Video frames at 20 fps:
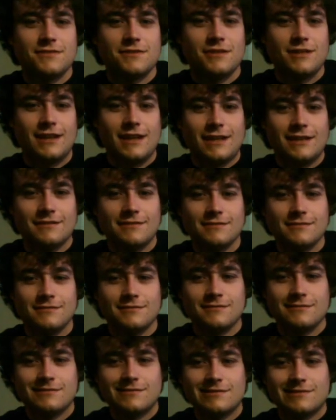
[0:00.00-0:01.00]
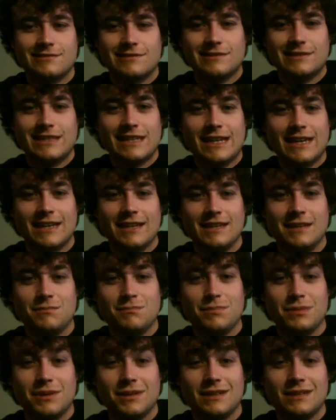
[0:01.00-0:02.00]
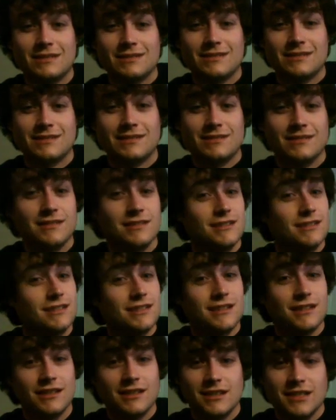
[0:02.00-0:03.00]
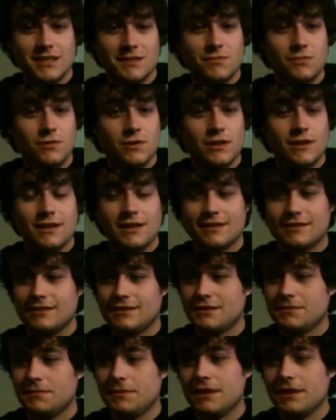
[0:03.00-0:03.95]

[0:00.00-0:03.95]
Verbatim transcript: One I like to spend, but it's all top notch, hard to find shit.